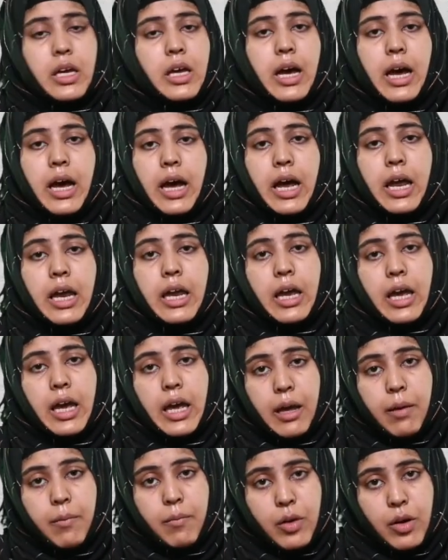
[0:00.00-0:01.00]
I
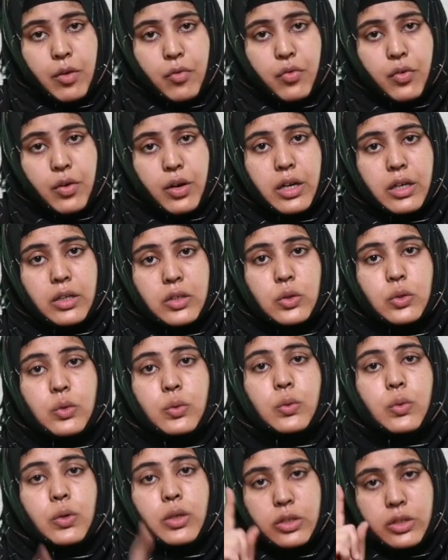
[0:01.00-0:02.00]
am referring
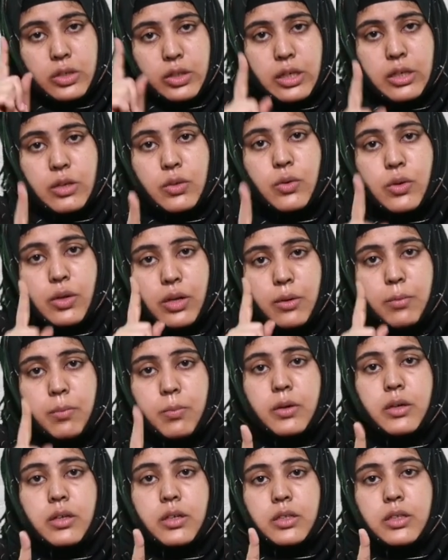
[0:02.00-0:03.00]
to a singular
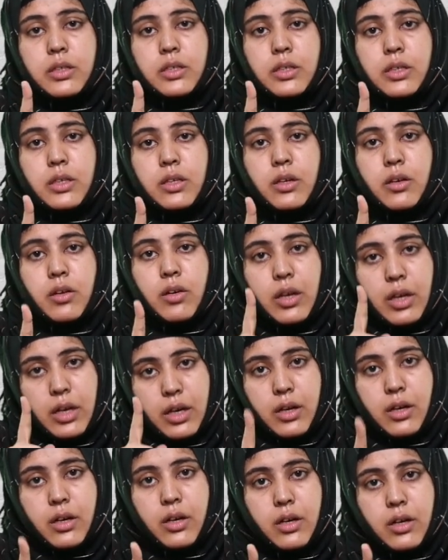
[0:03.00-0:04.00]
person
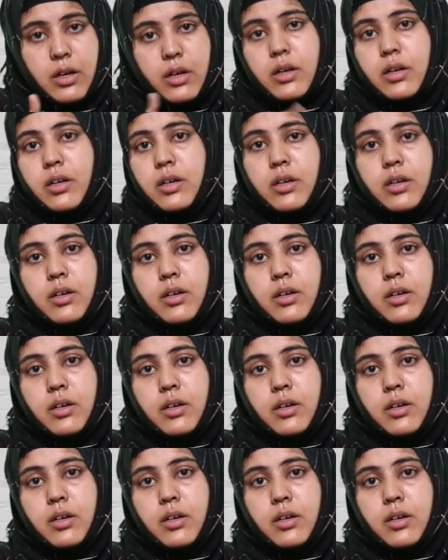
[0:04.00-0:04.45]
here.